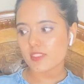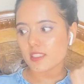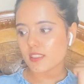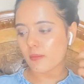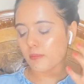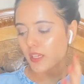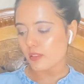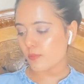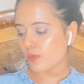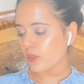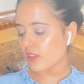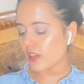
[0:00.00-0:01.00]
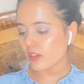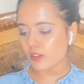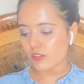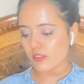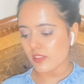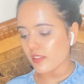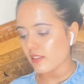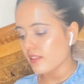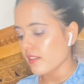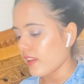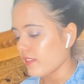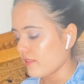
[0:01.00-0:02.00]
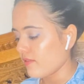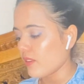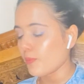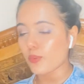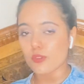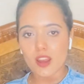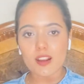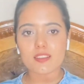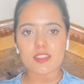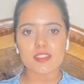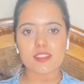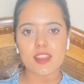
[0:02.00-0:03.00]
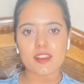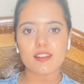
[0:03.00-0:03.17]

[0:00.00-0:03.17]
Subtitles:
amazed me with their cuteness, like the product they sell.